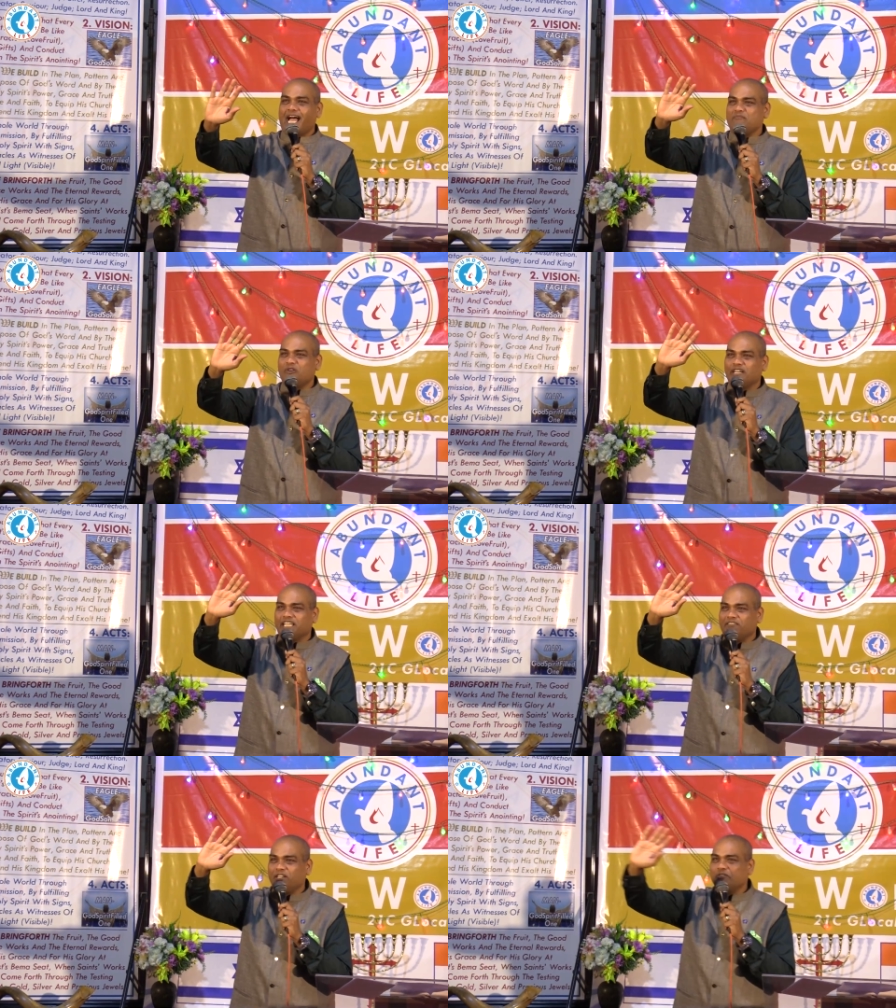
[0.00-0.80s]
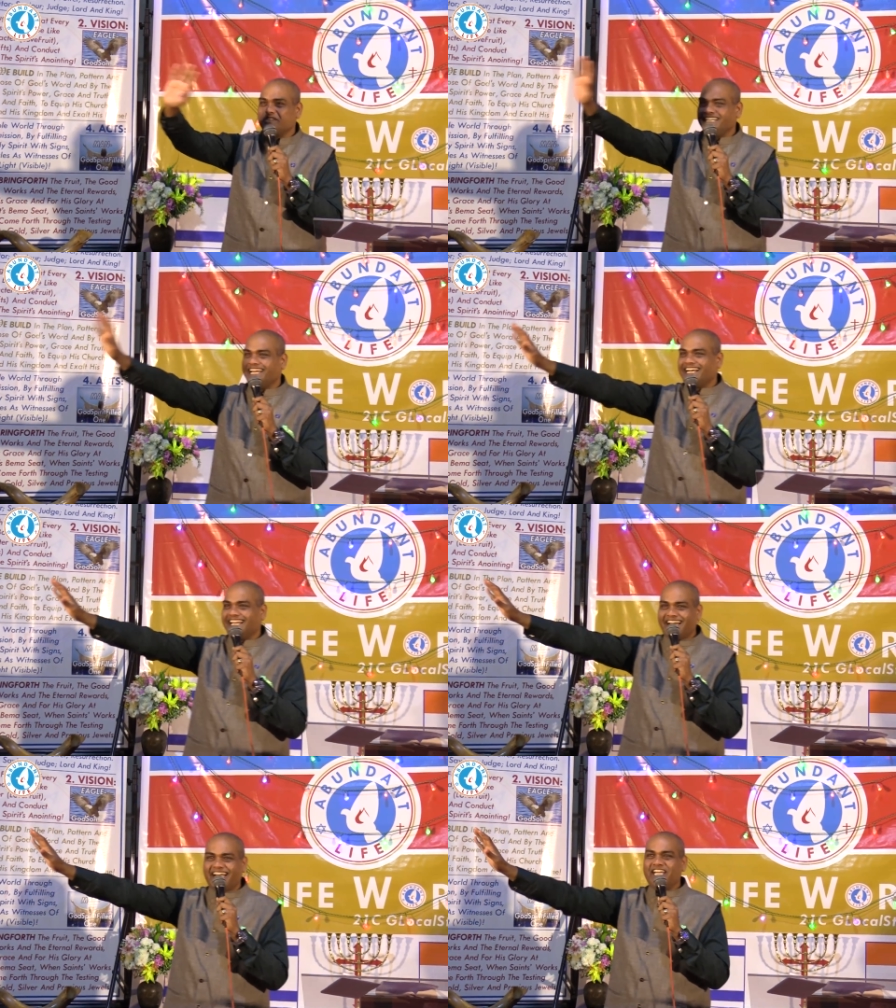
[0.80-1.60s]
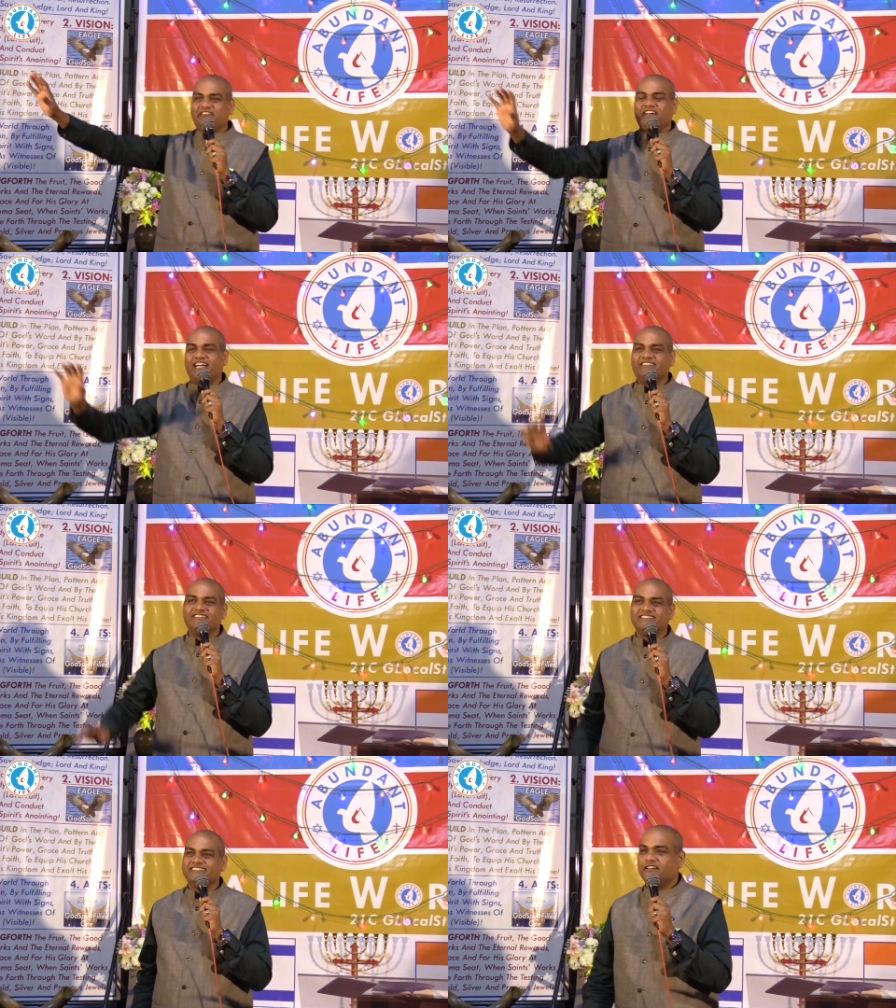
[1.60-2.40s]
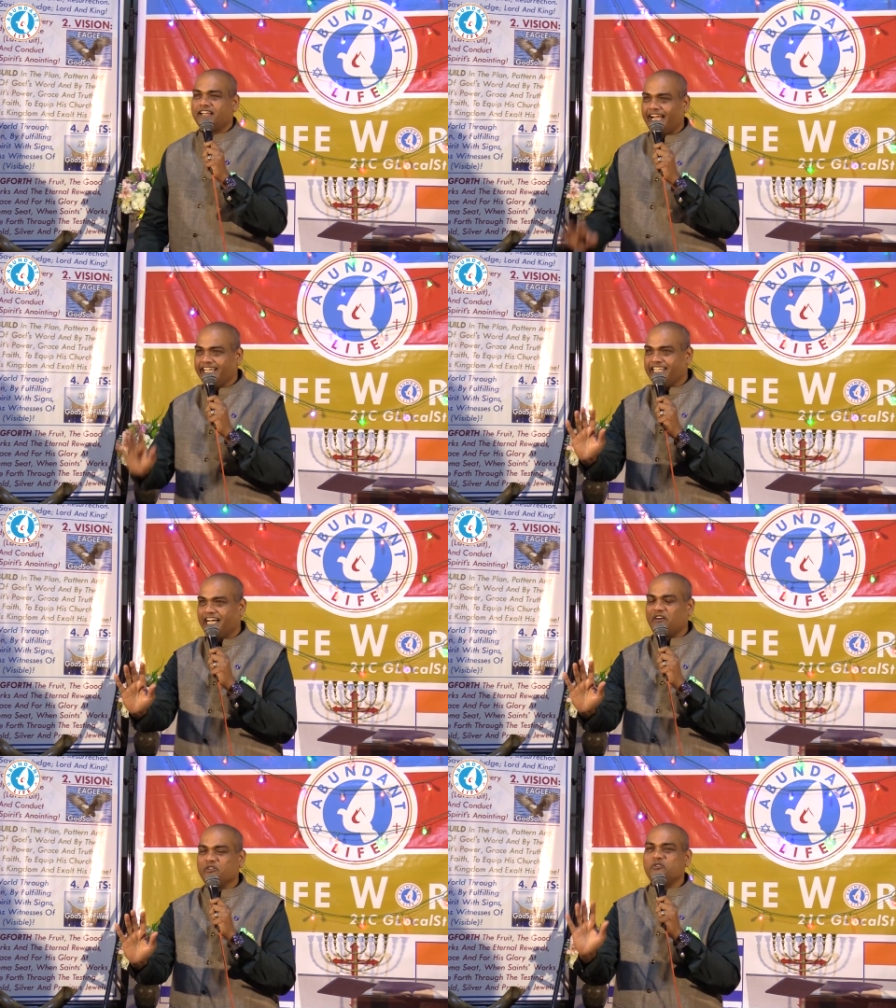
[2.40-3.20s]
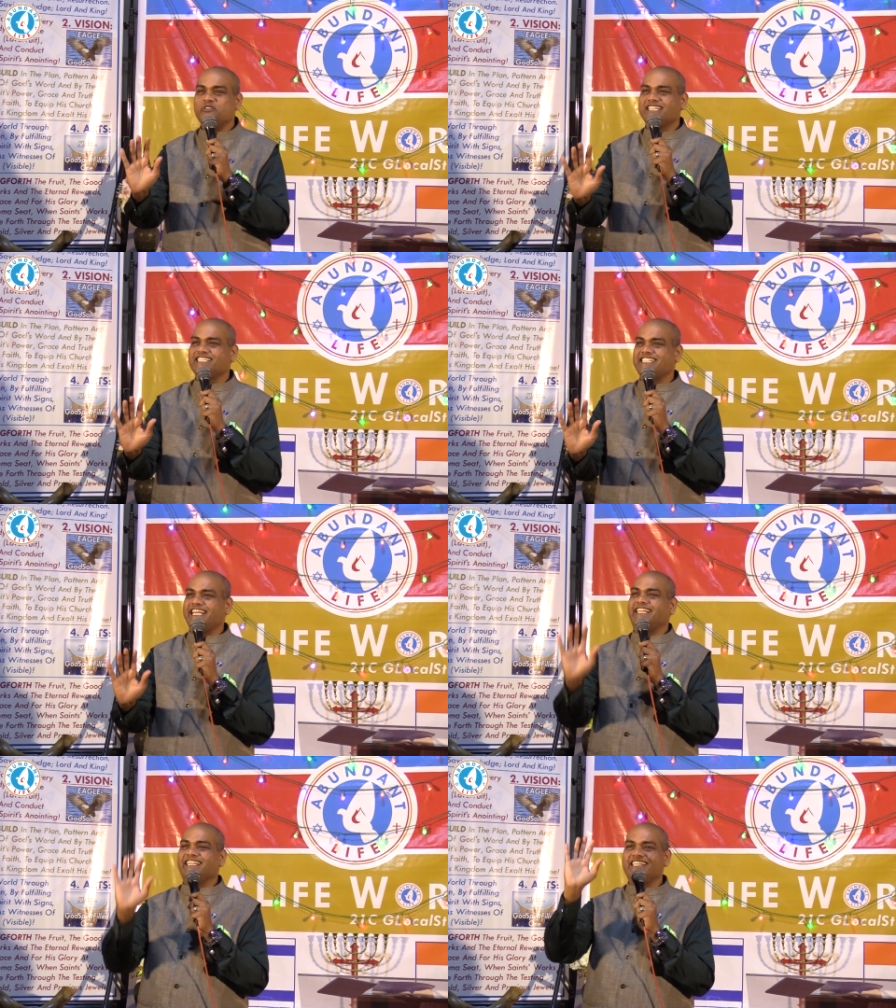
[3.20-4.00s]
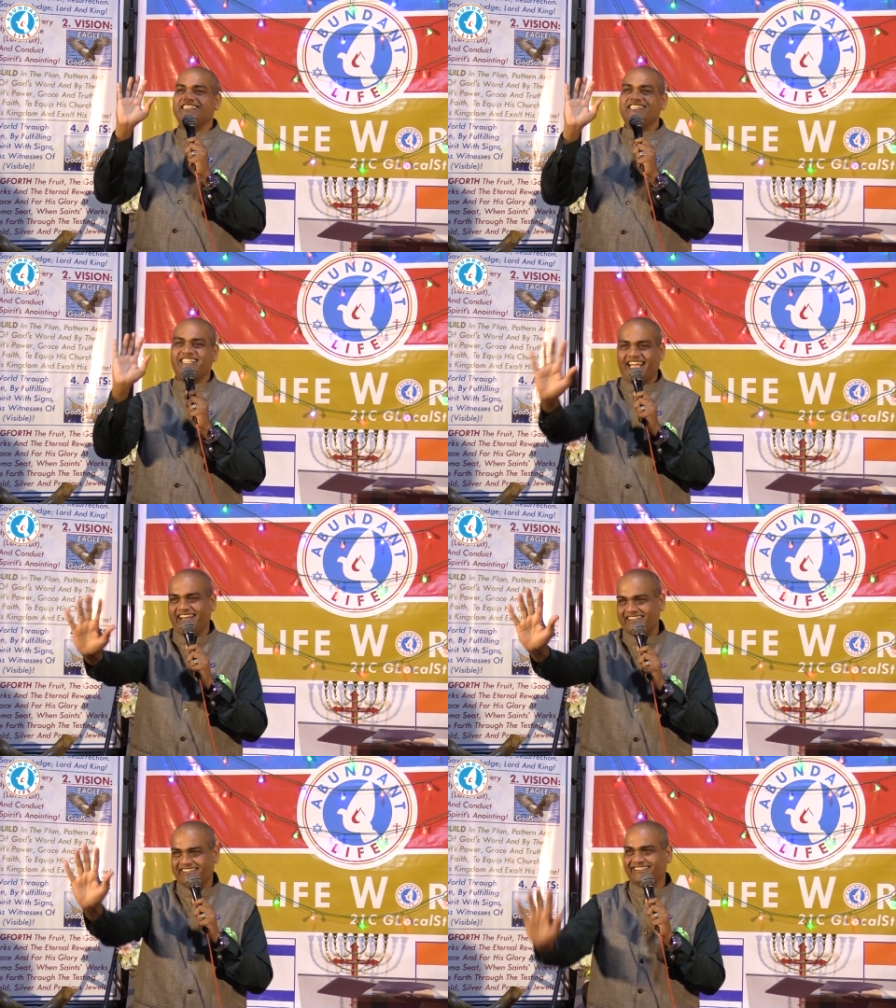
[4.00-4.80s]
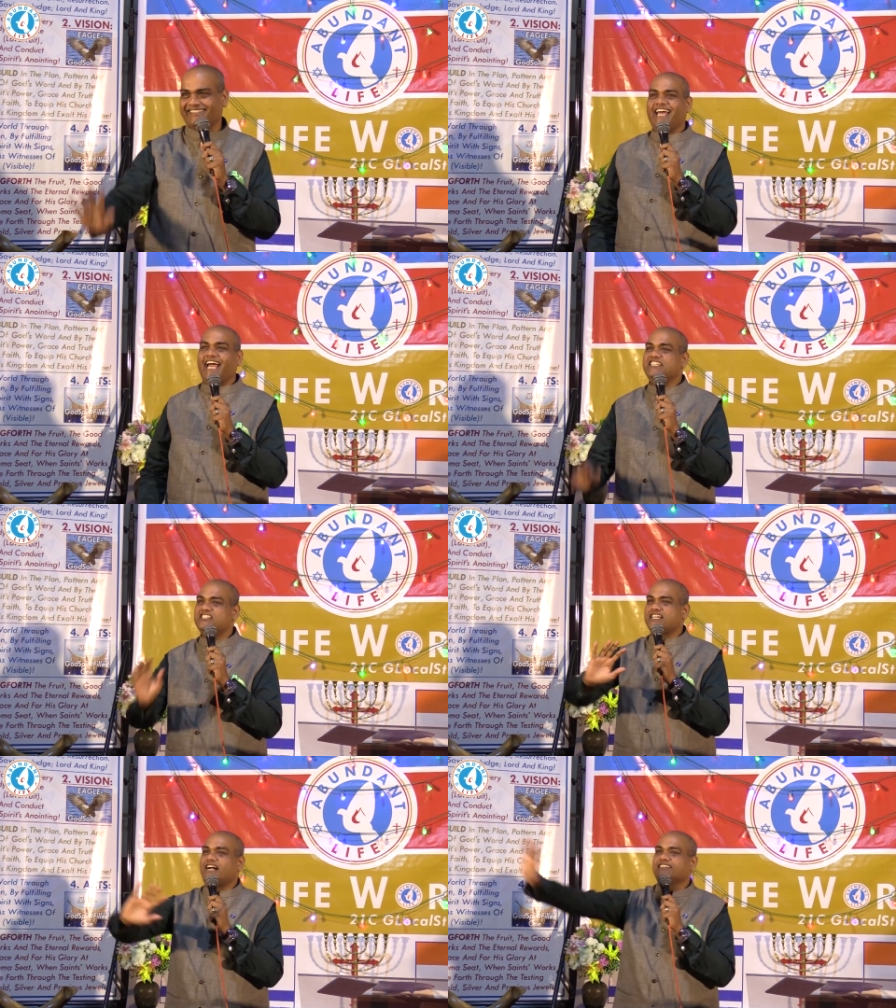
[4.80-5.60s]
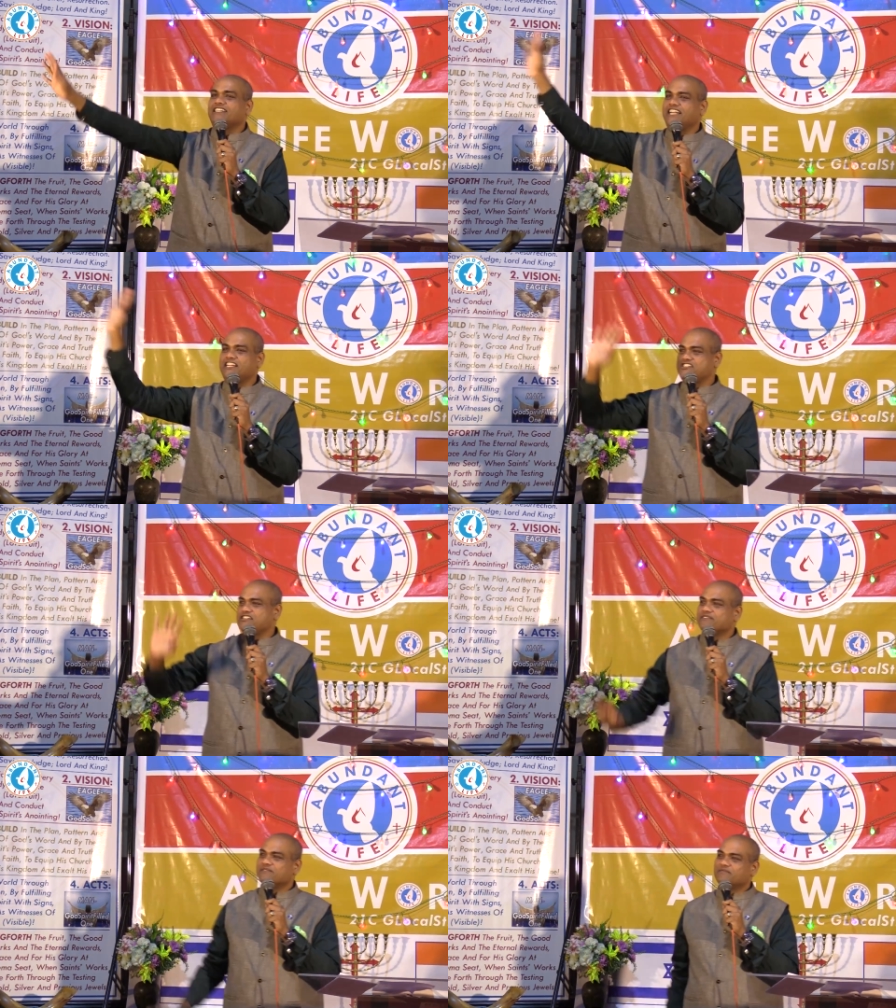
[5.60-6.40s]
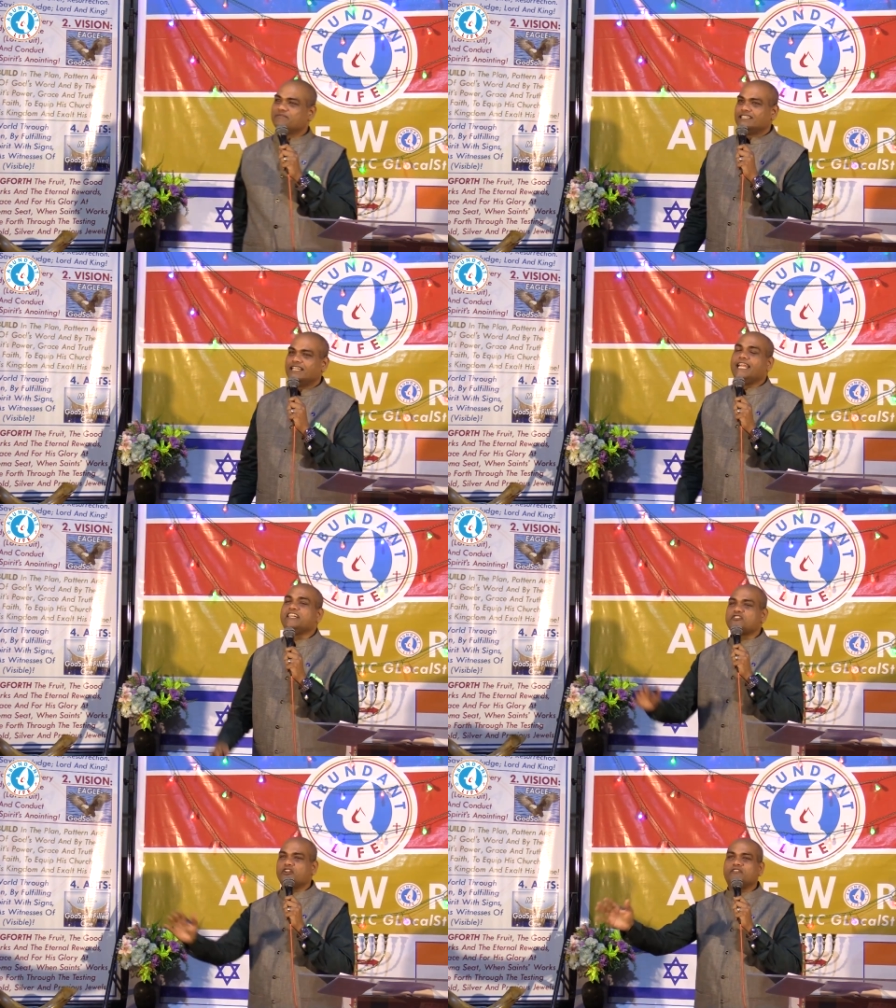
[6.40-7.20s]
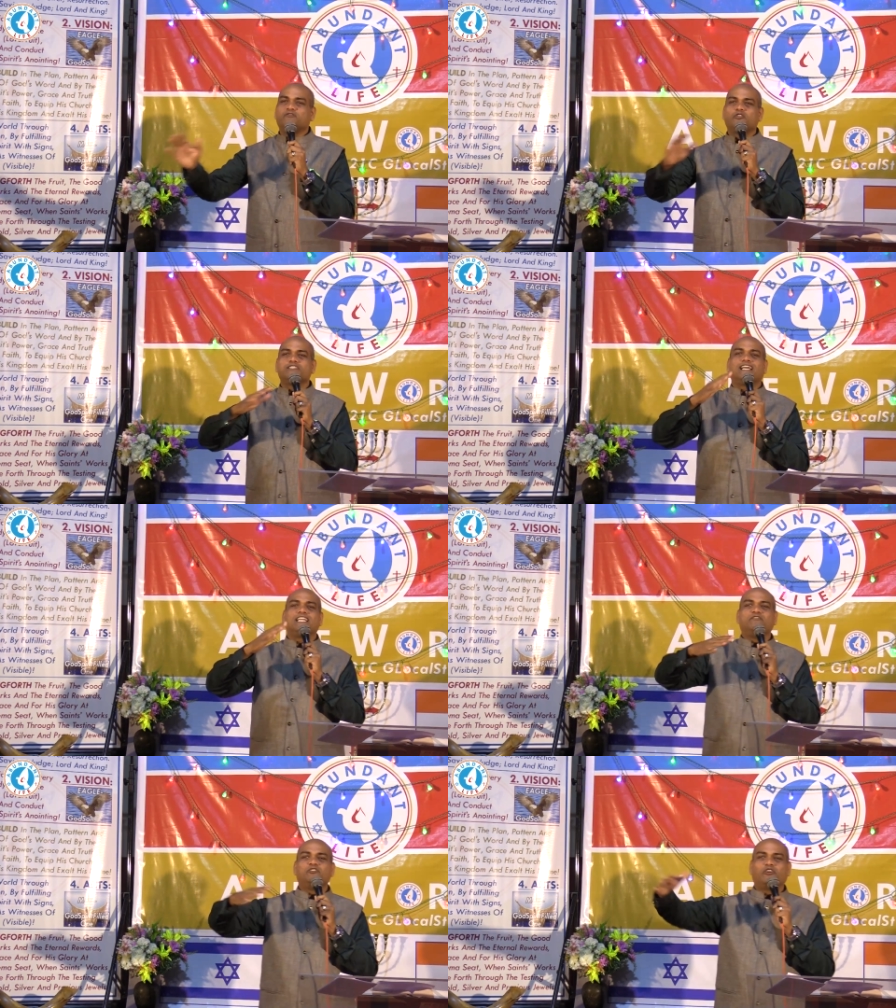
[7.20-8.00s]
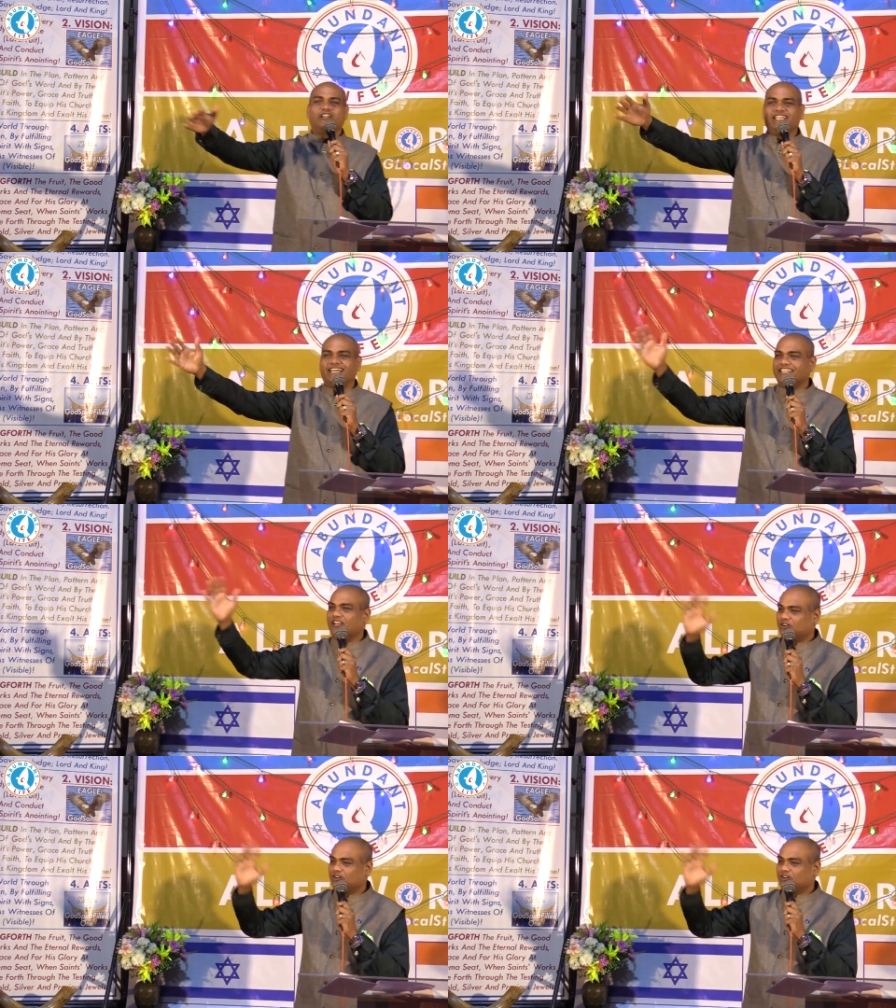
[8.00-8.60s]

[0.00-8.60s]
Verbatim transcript: I'm not giving you 395. Right now, you just take these 10 and start the nation. Later on, of course, I'll give you all the other